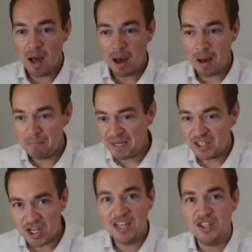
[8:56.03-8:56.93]
a big
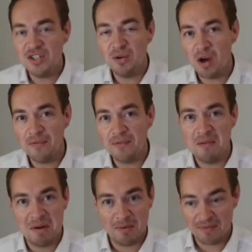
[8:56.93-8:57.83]
change in your life coming
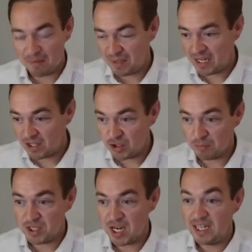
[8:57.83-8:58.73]
up, whether that be a job
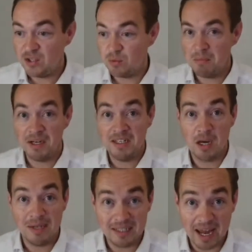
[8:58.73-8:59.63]
change where money's
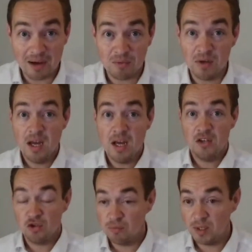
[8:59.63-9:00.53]
going down,
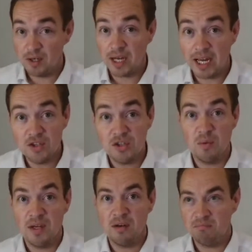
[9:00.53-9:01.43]
job relocation where you